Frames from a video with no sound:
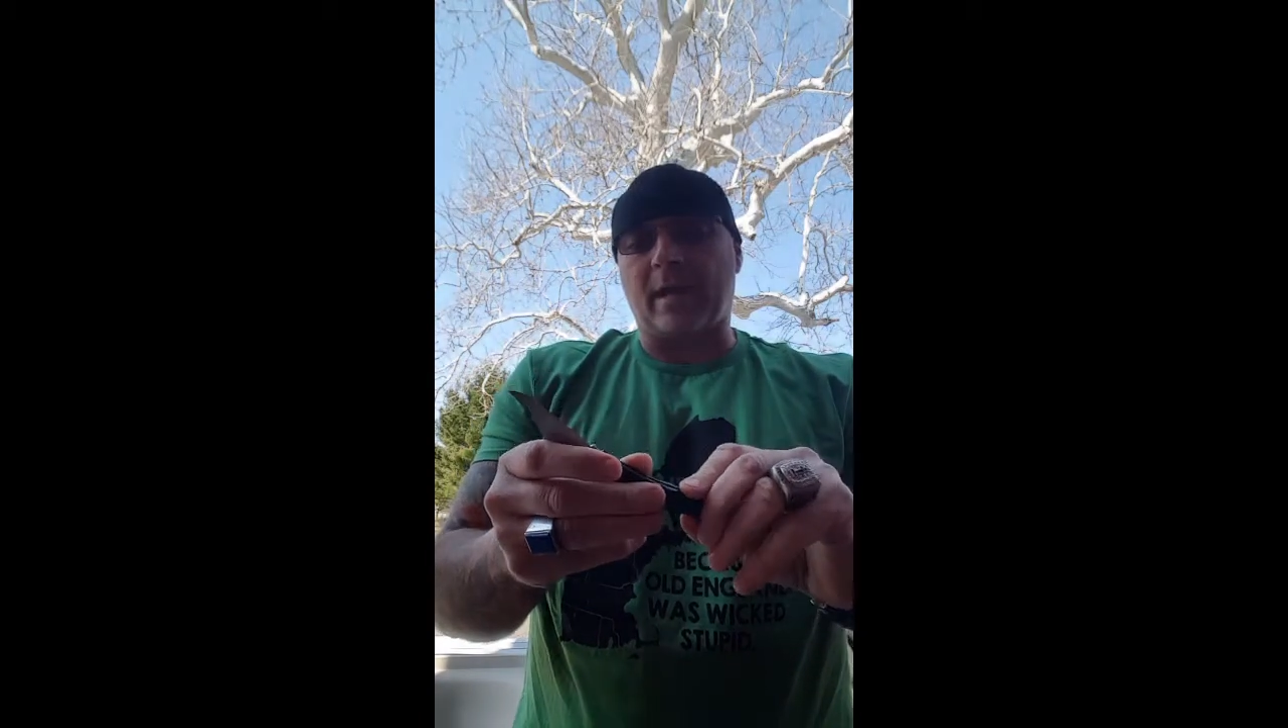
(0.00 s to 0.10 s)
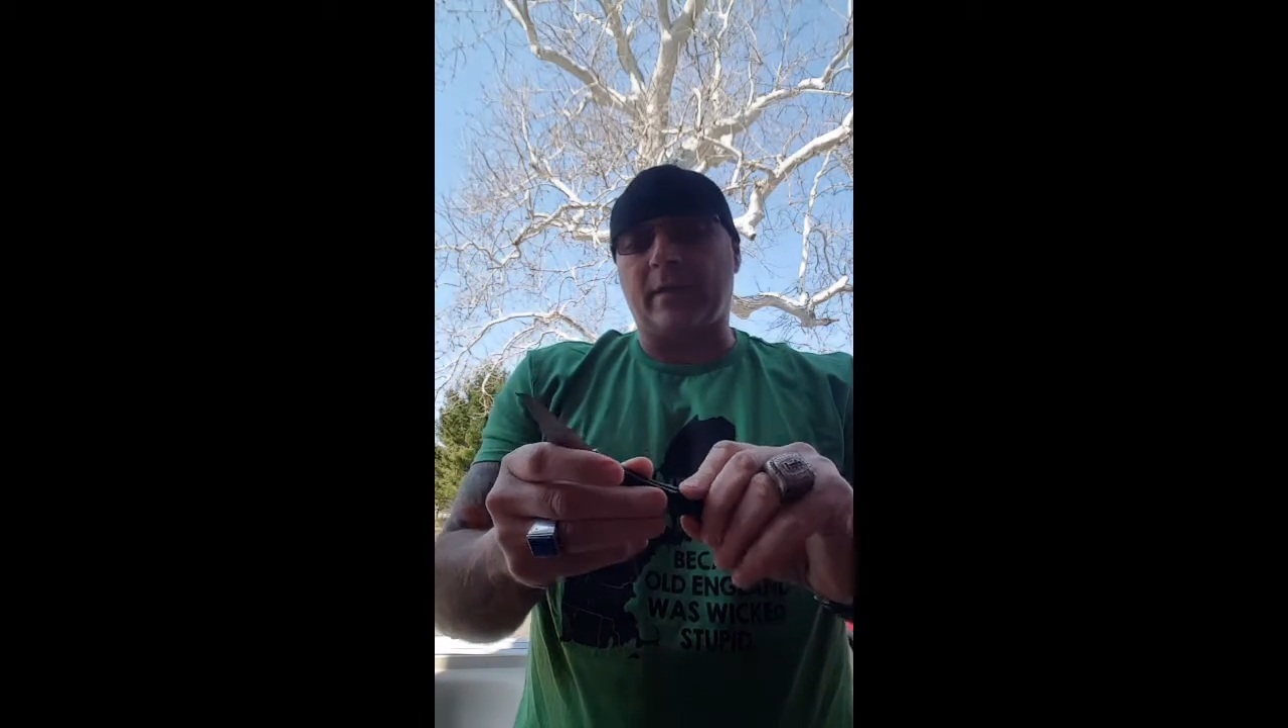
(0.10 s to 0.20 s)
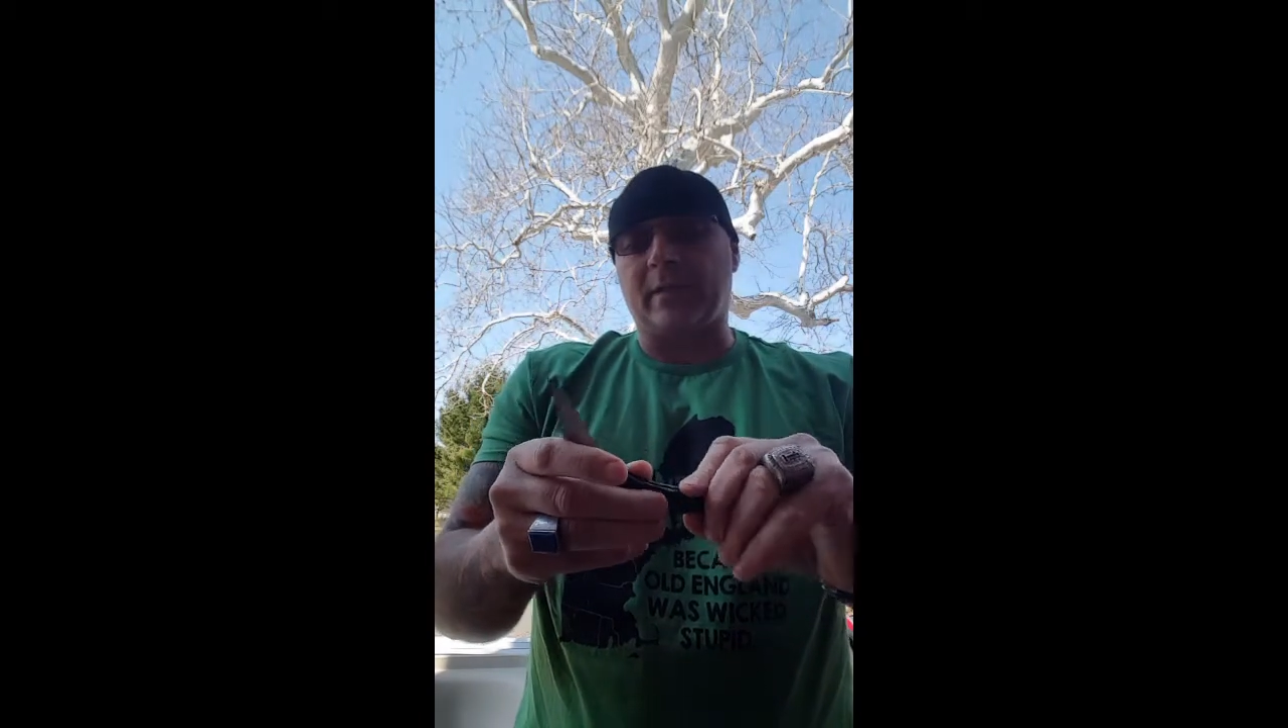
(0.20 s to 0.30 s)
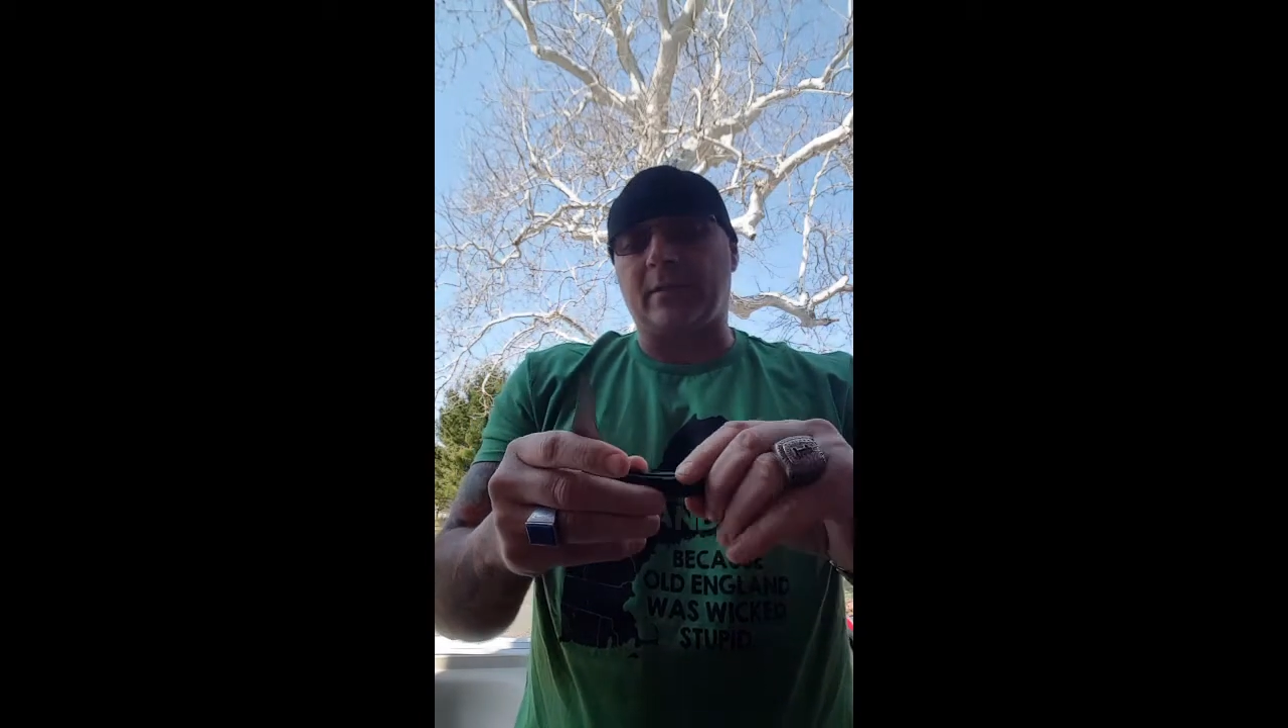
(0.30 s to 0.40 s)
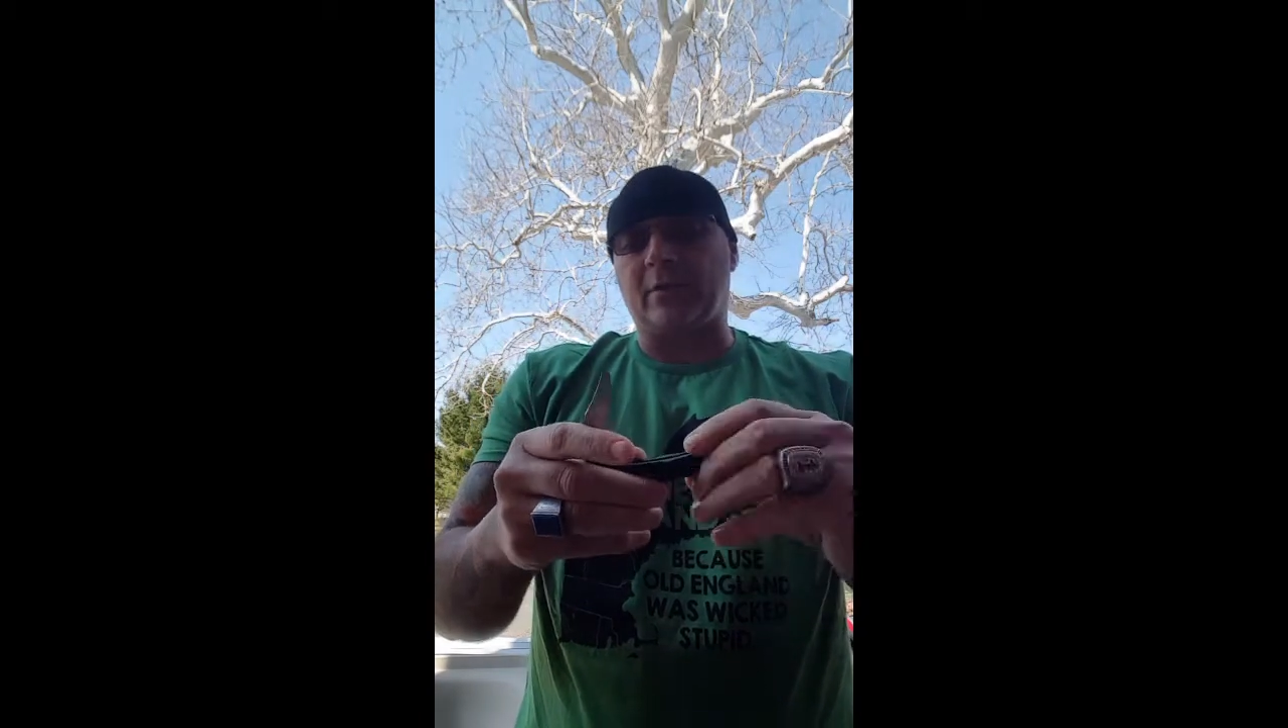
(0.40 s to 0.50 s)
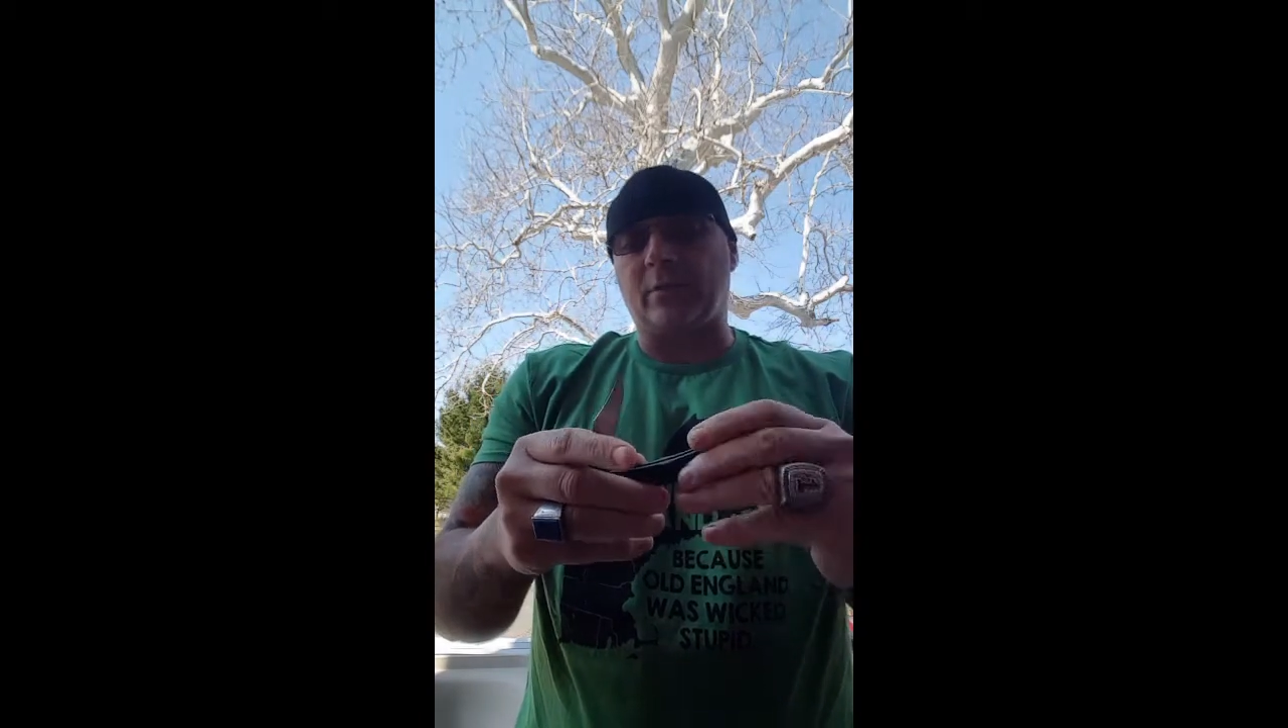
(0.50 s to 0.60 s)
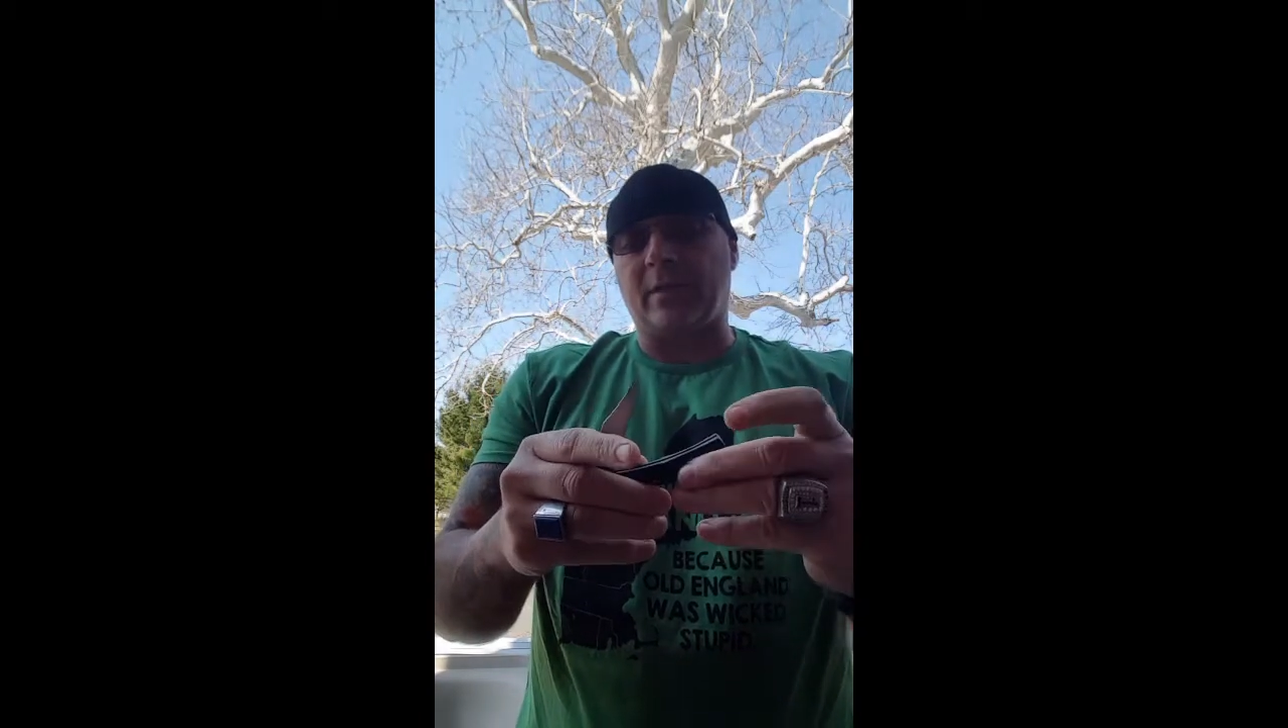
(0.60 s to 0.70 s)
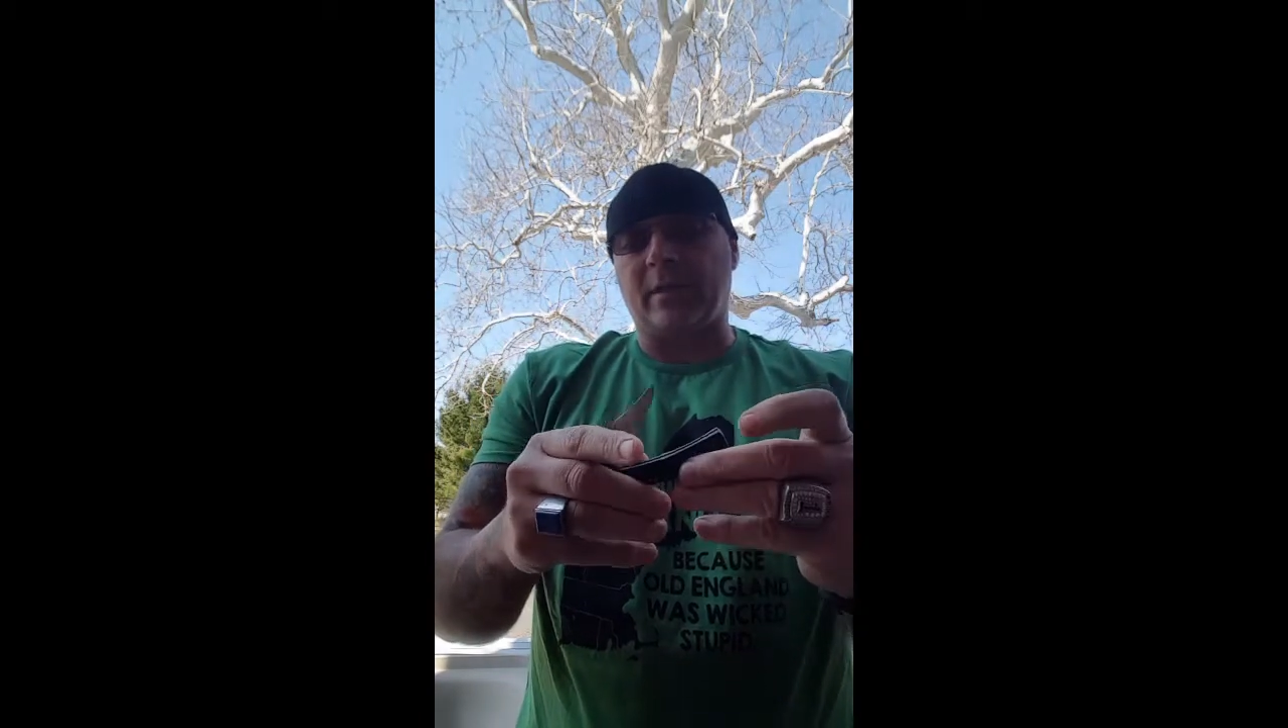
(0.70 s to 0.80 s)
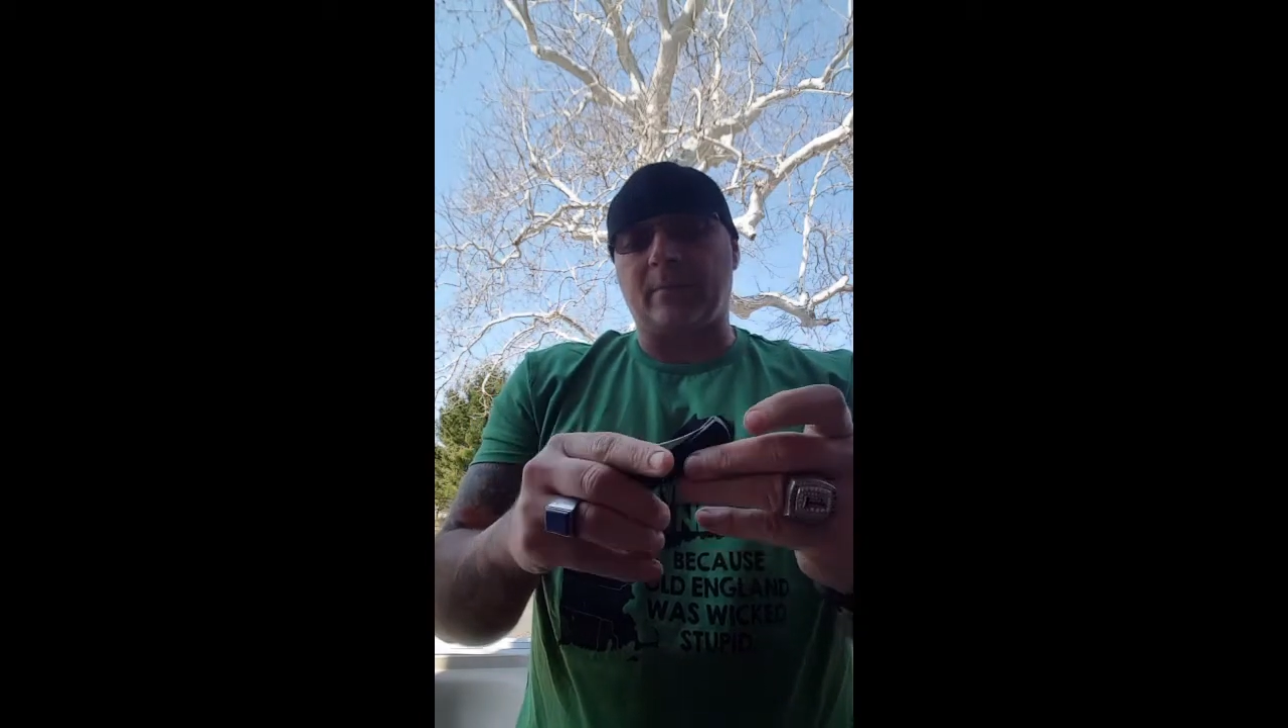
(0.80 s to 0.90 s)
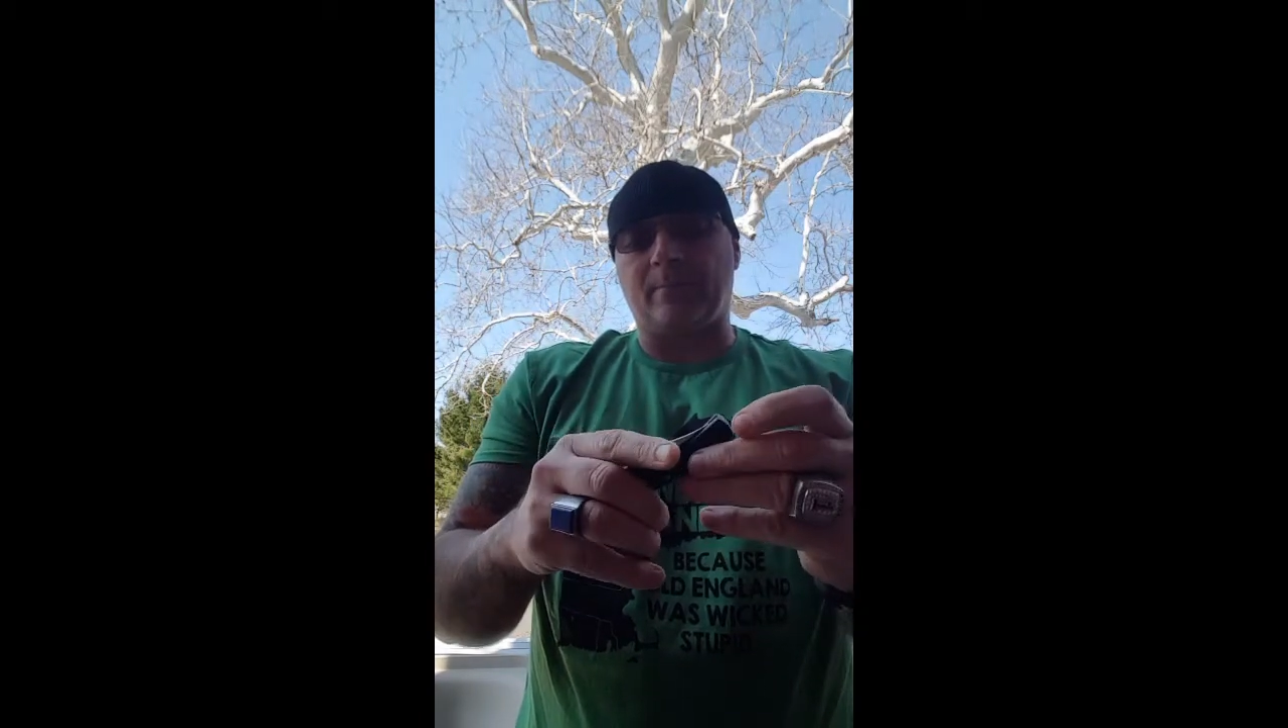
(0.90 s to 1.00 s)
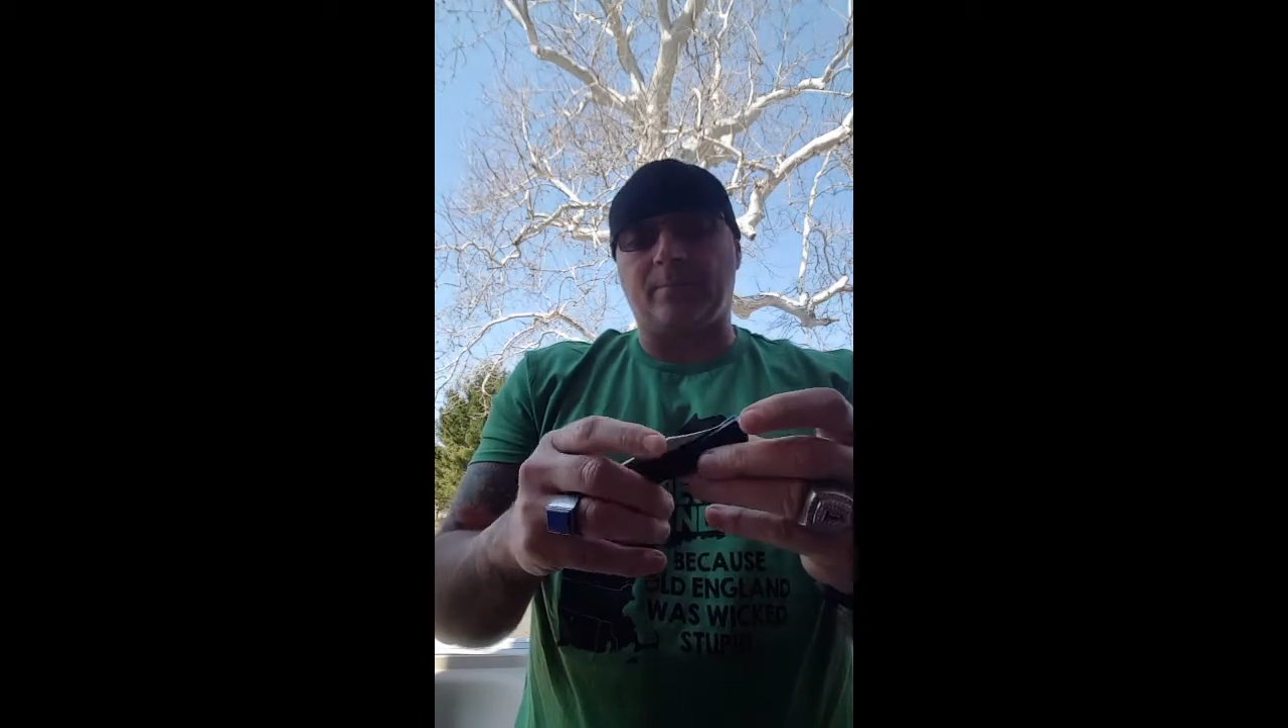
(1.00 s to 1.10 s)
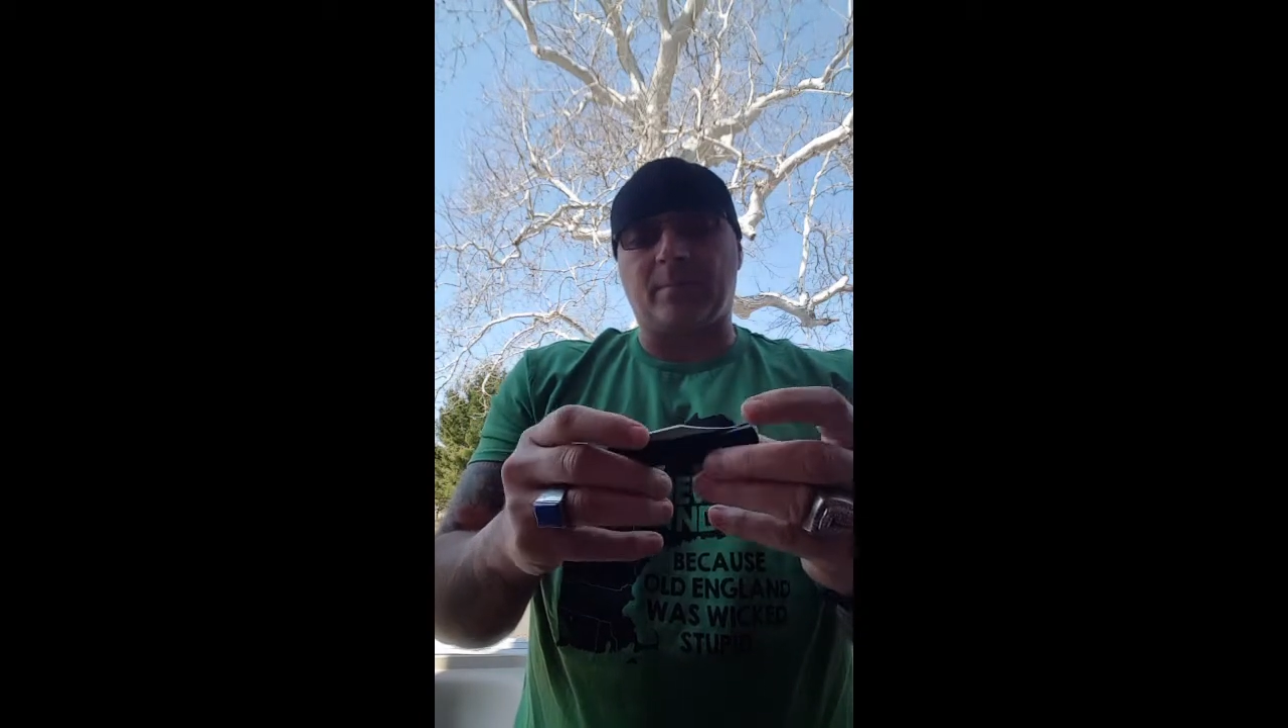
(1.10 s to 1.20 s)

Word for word: I like to do with it